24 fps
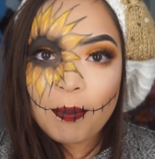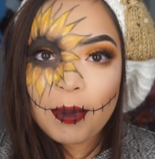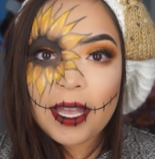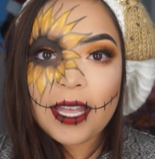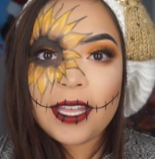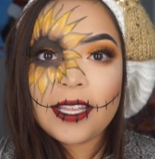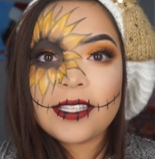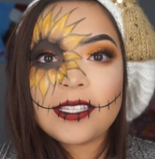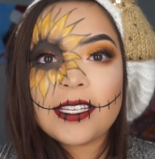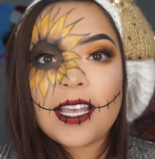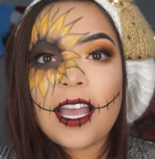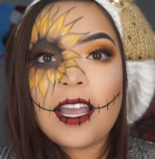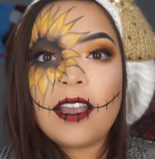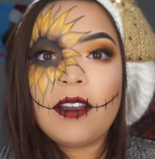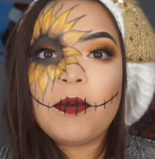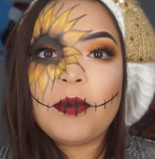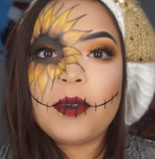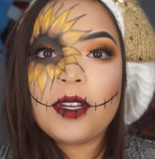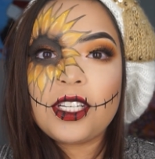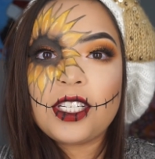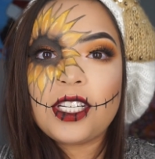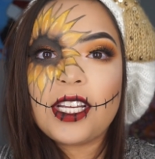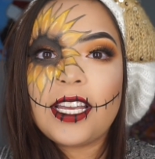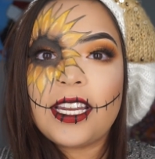but I
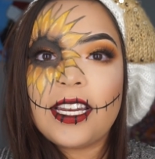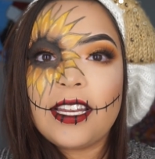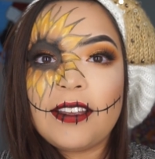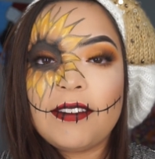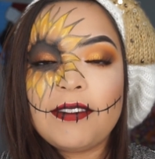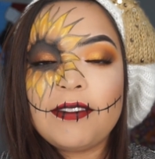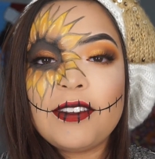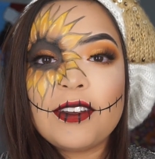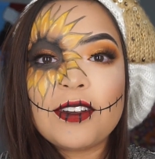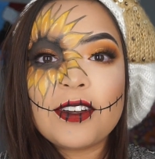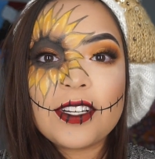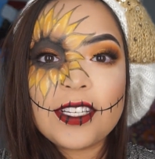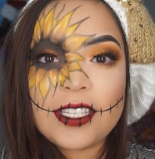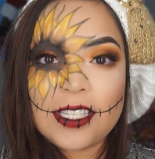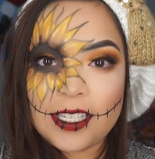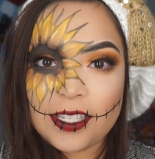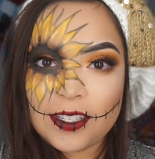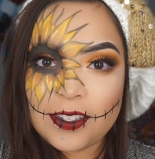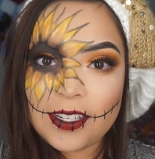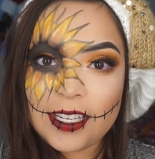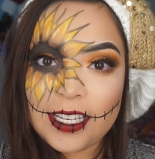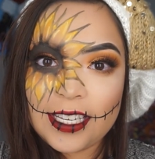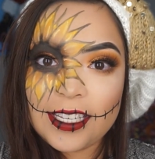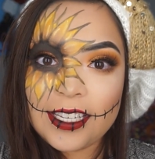appreciate it if you're
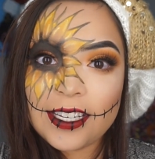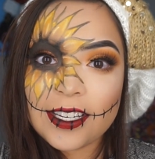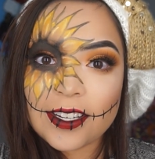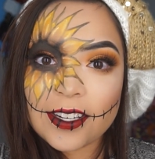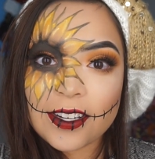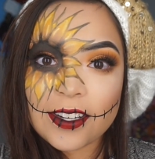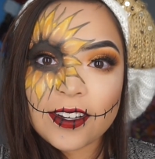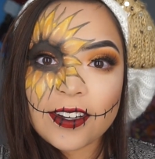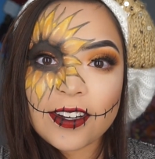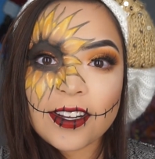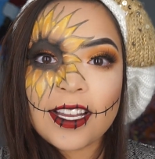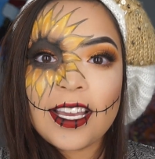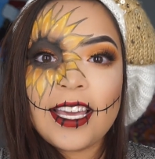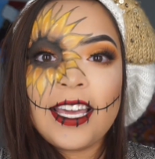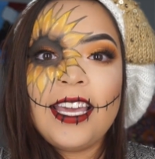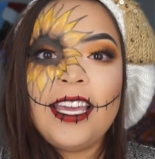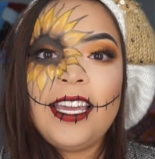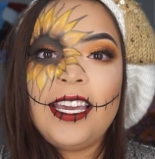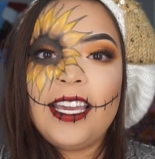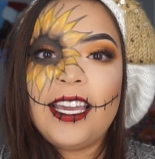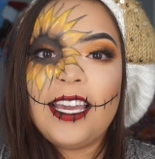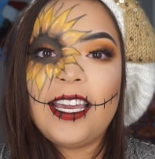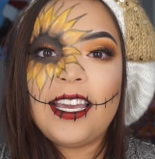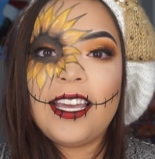still here.
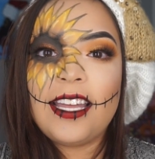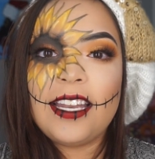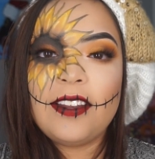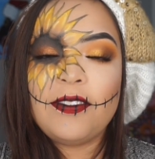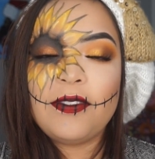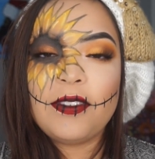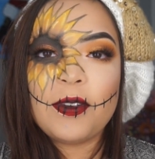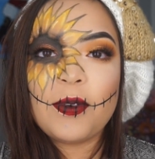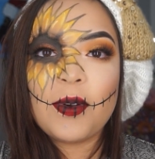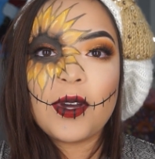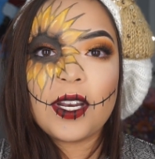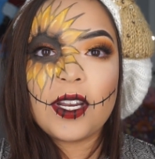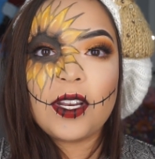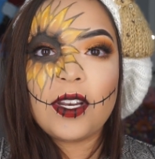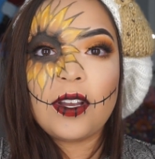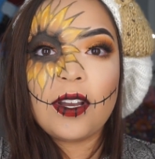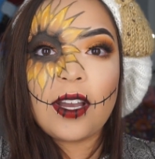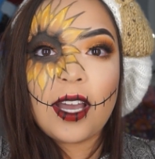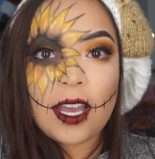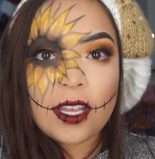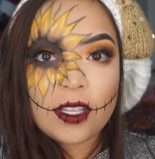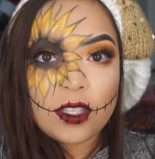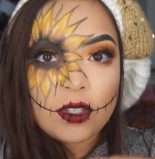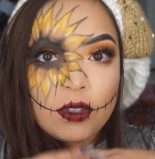And if you want to
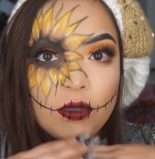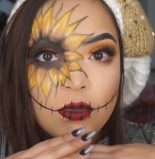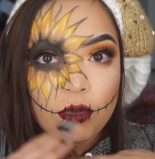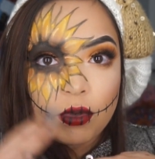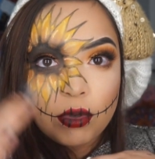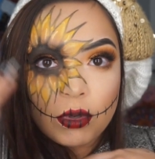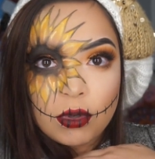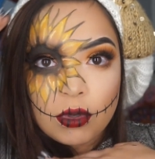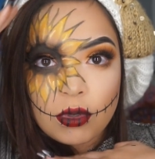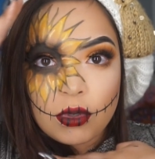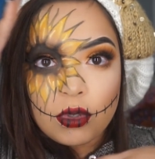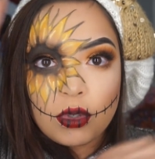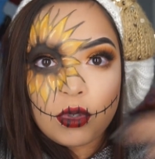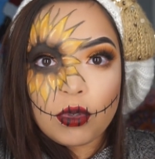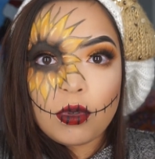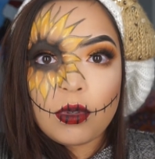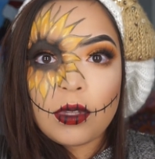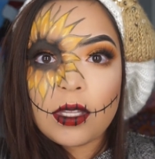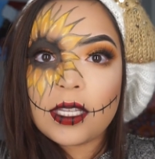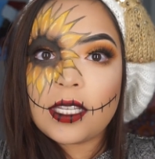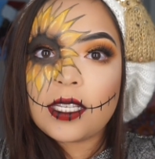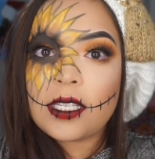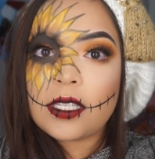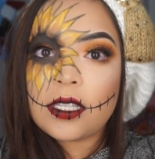know how to
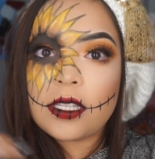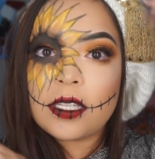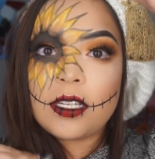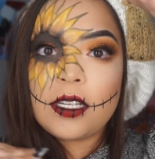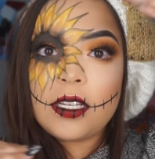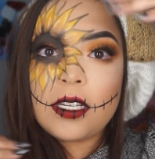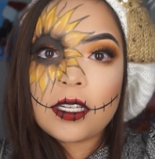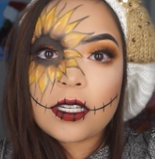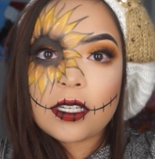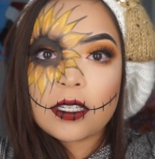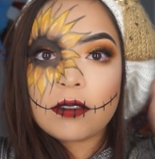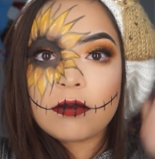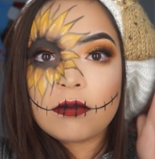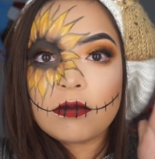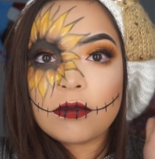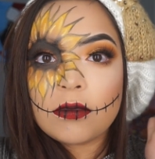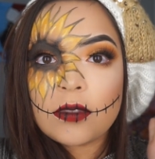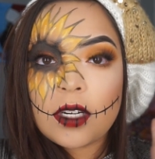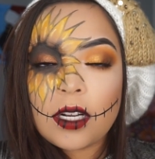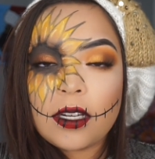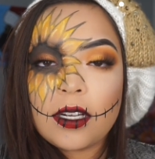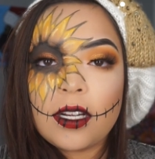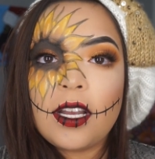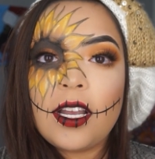do this look,
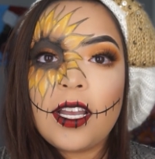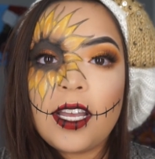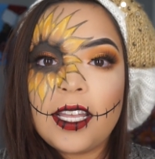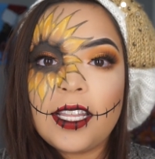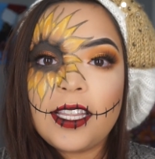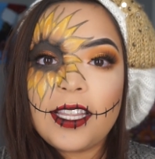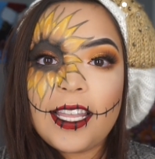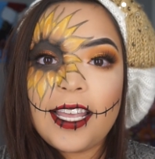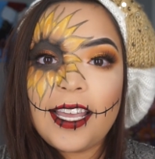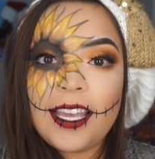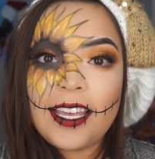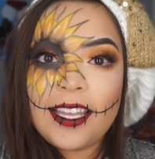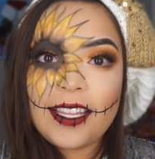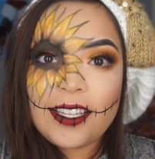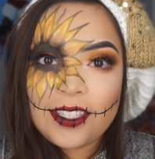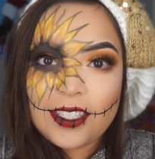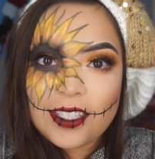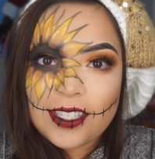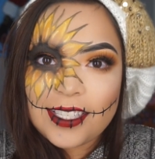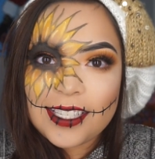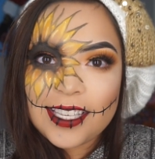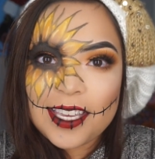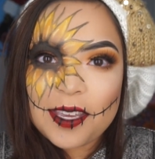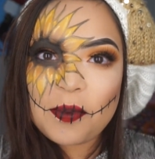then
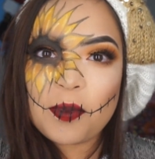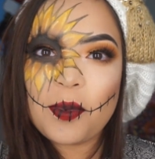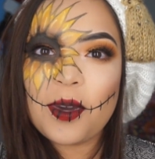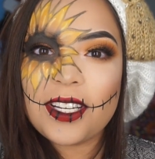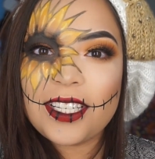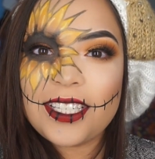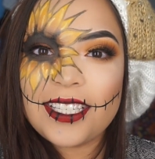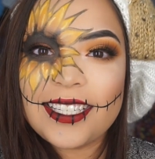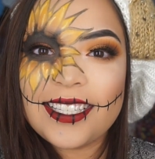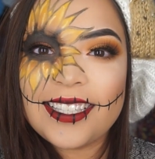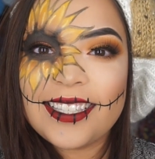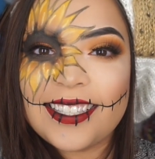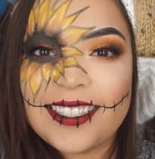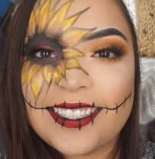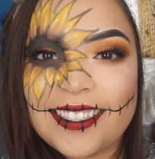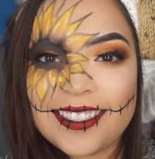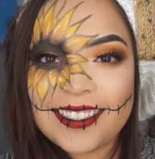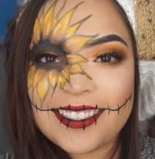just keep watching.